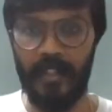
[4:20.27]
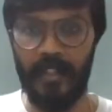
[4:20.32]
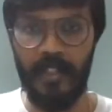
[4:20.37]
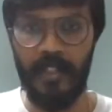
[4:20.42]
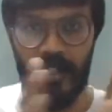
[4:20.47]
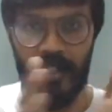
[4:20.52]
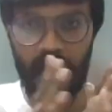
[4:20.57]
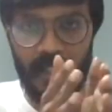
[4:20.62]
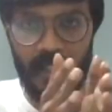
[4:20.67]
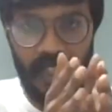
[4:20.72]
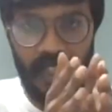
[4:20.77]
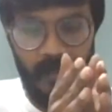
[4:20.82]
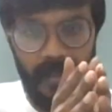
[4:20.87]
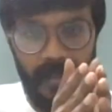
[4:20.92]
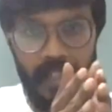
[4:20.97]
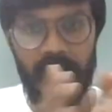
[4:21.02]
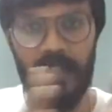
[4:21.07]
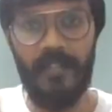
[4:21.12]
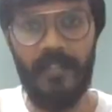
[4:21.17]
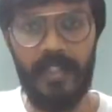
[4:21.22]
when you cannot
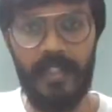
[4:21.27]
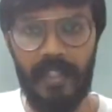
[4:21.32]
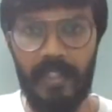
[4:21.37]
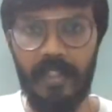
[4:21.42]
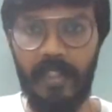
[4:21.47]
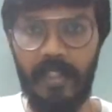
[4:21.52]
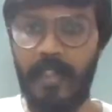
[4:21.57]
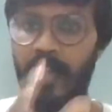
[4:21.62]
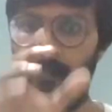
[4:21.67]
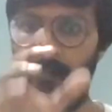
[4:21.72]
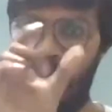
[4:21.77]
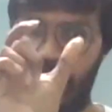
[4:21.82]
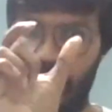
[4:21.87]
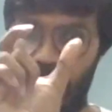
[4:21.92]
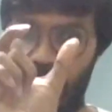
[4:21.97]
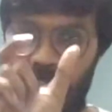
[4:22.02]
complete everything, you could